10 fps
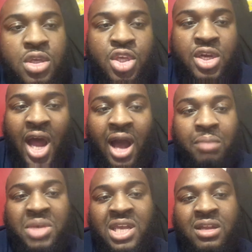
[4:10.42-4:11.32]
You know what I
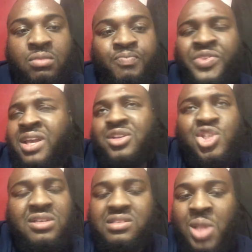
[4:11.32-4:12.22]
mean?
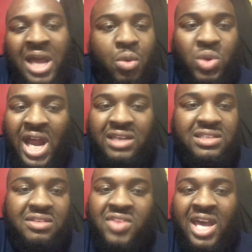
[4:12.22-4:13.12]
Just like when I
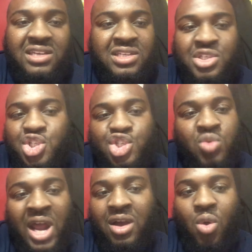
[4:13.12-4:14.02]
did that diss
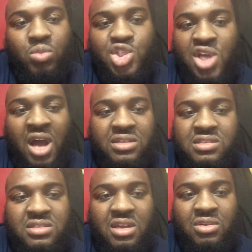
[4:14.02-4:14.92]
track on John
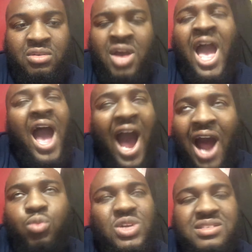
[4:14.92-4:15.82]
Cena.
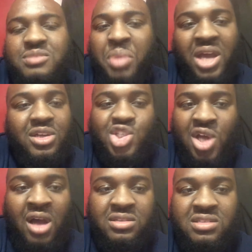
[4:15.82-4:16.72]
I respect
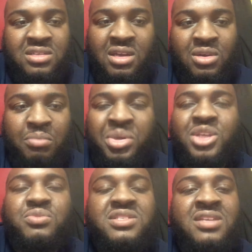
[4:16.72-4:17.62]
John Cena,
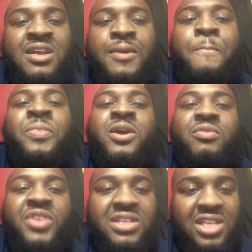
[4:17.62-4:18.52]
but you see,
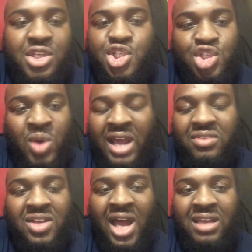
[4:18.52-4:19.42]
the diss
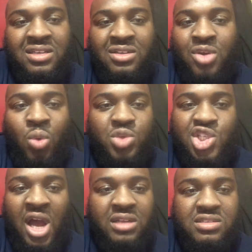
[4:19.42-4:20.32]
track that I did on
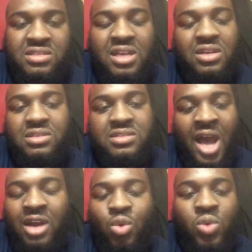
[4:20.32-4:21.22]
John Cena
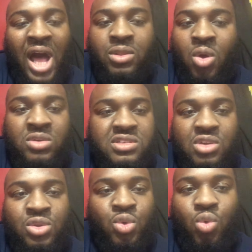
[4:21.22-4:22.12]
titled I Lost
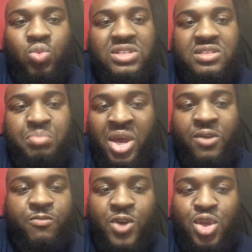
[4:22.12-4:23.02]
a Little Respect
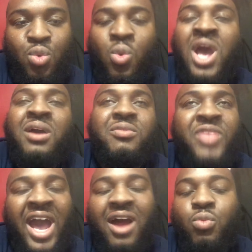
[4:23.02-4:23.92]
for You,
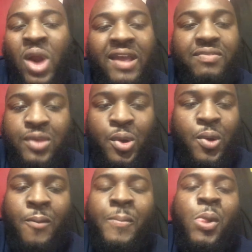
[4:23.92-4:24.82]
that right there